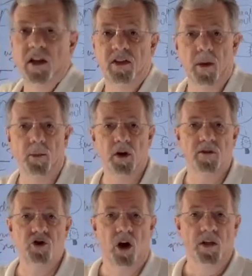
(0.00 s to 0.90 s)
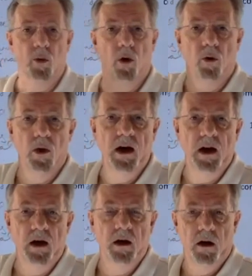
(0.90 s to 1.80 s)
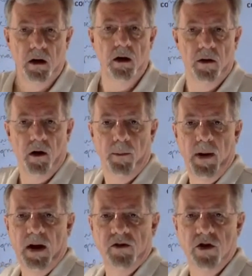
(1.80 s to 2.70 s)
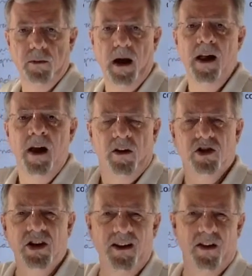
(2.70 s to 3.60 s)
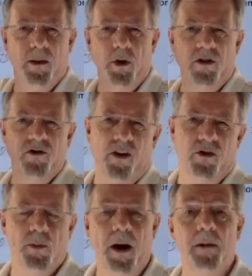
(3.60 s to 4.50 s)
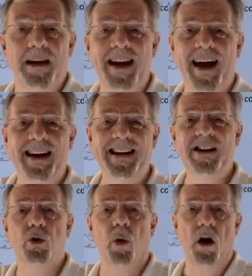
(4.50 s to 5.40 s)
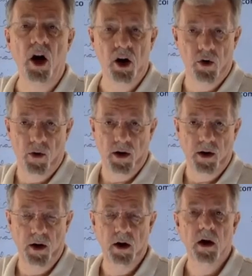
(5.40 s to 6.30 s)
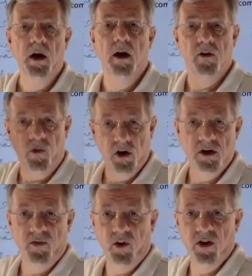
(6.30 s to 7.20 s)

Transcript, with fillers: that the book of John that we're reading, uh, our passage about, they're saying that the book of John was probably 90 to 100 as far as the